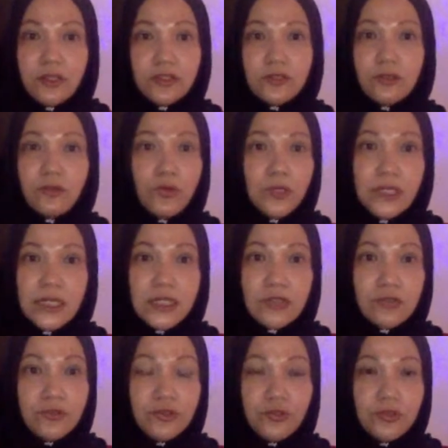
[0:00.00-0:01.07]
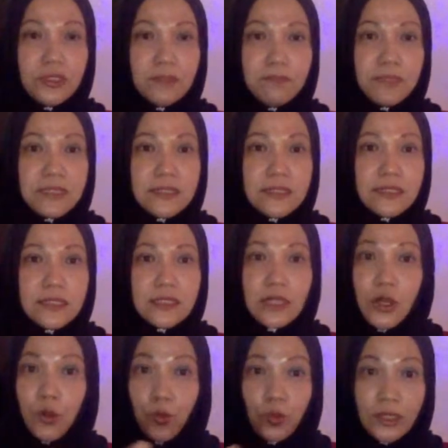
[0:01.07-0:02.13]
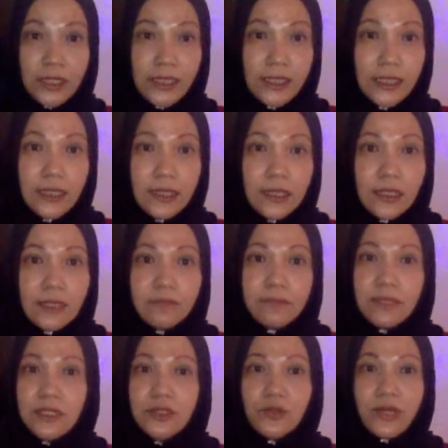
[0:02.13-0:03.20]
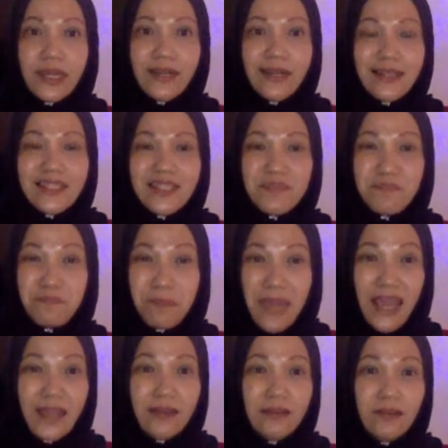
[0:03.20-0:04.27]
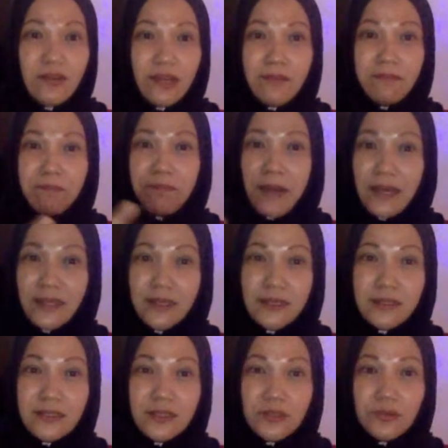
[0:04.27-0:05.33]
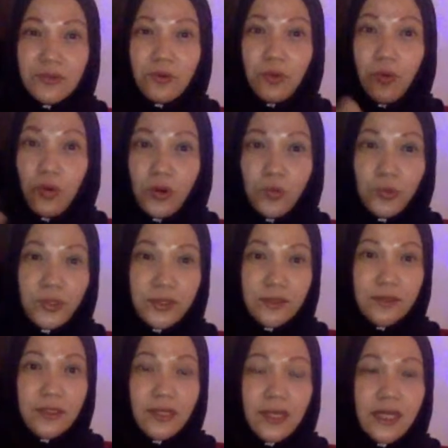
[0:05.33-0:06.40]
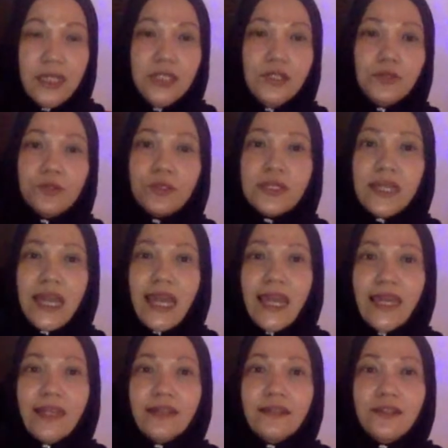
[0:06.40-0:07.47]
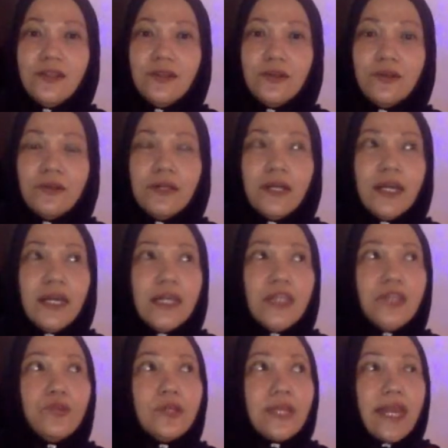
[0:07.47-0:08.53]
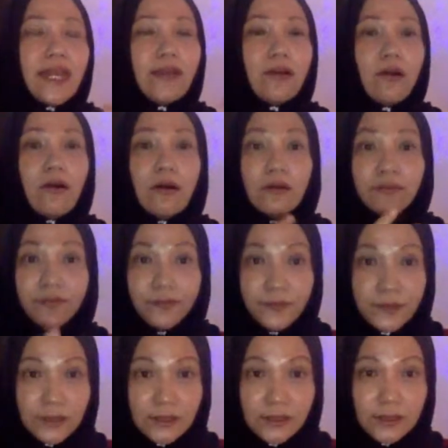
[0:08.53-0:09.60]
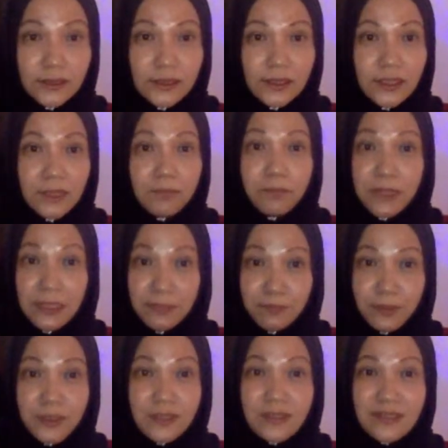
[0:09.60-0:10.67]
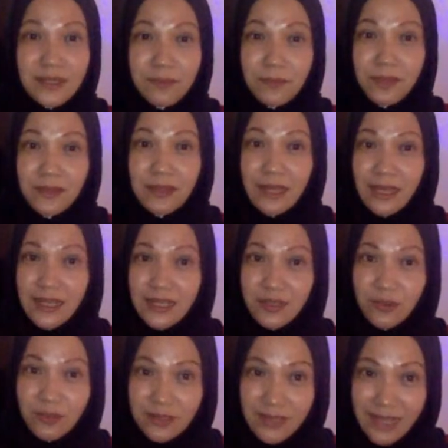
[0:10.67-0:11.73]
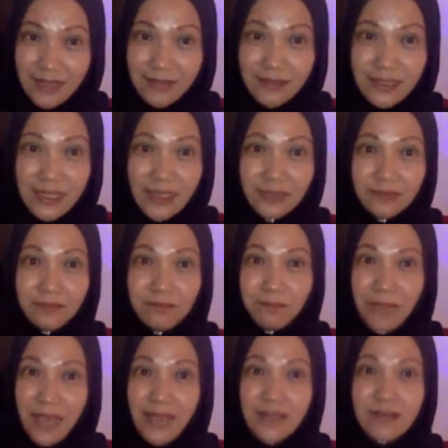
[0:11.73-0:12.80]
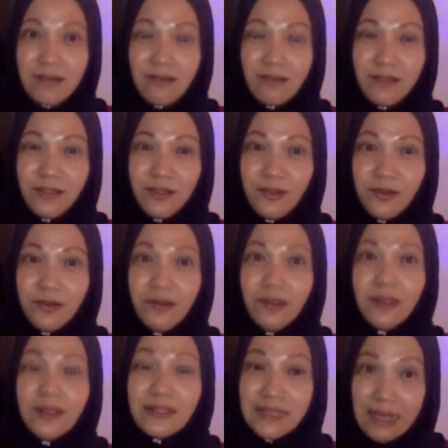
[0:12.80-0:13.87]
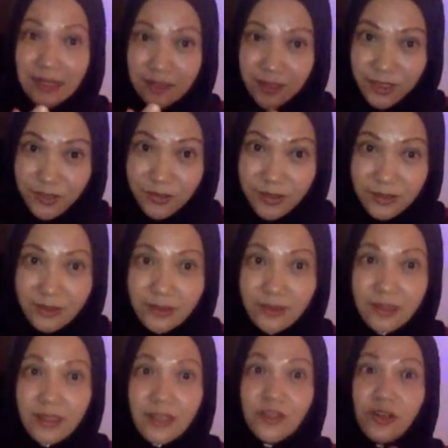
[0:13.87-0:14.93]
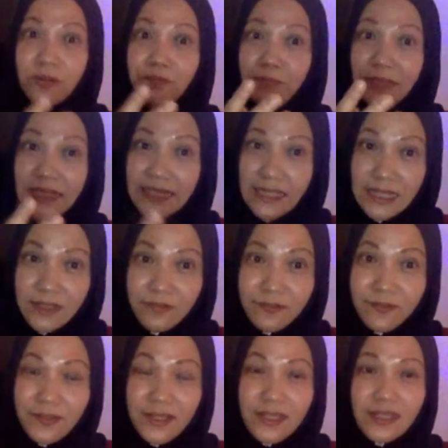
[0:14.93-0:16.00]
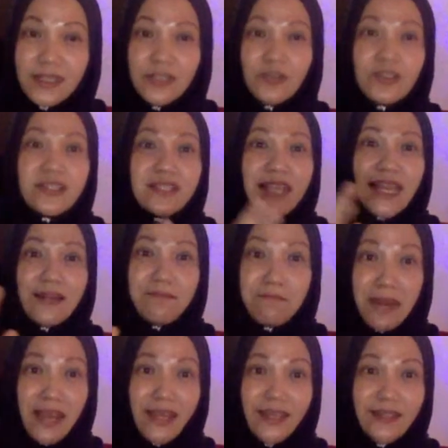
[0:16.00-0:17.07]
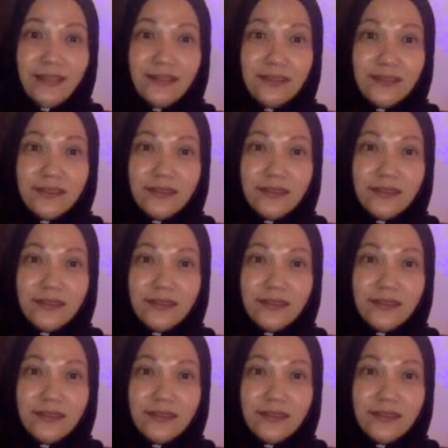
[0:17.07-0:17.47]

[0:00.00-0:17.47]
not only to do the business locally, but you can expand your empire to the whole world. You can, you know, you can offer people something that is authentic based on your cultural, your belief, your set mind.